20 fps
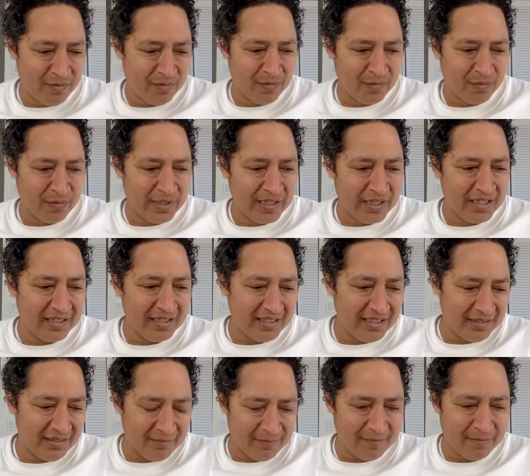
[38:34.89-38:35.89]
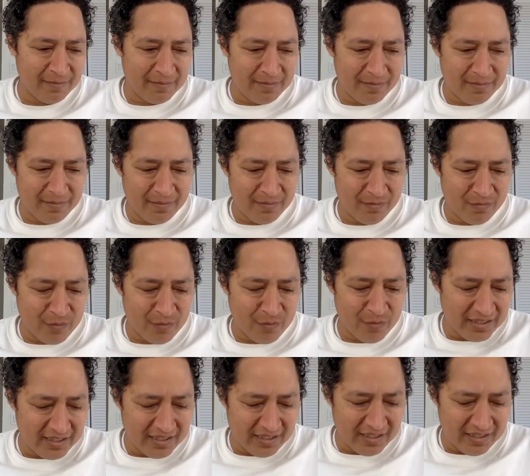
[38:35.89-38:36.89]
really,
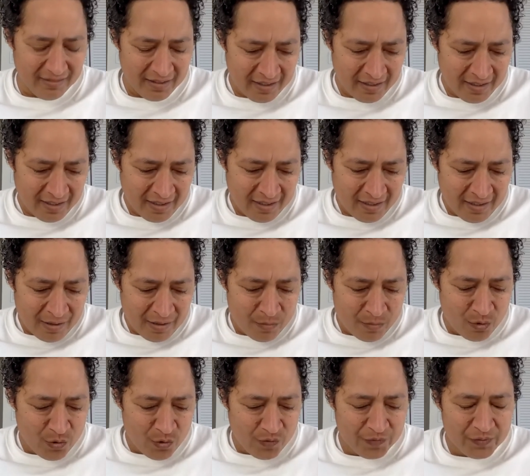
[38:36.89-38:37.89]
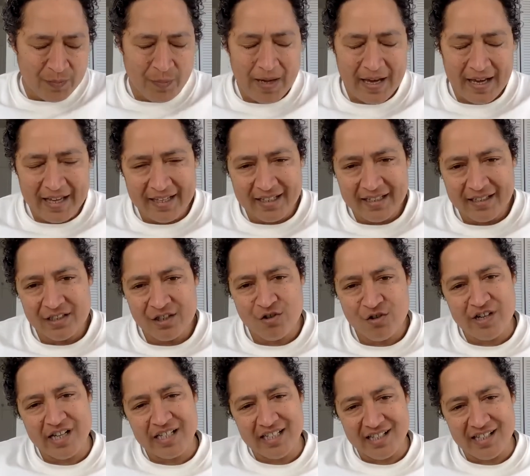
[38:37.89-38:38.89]
really moved by
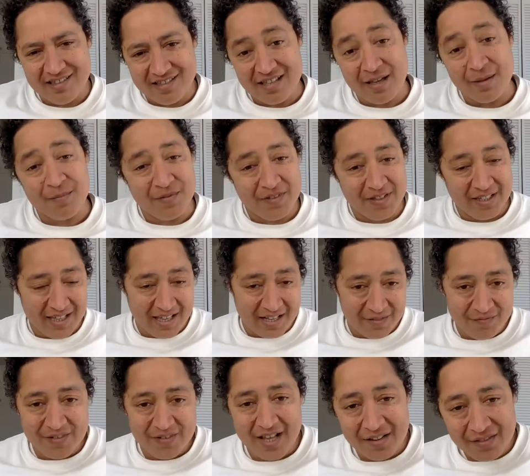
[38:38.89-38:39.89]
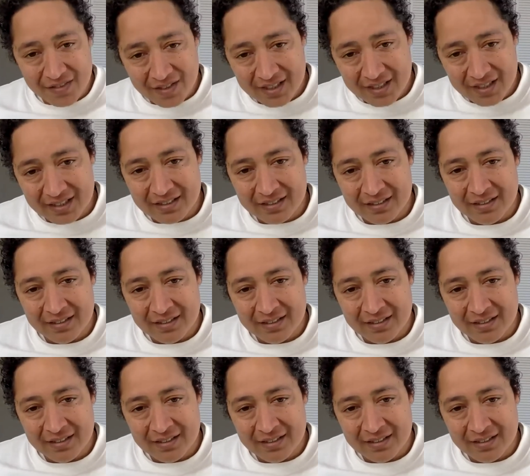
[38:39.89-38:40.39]
creating something out of nothing,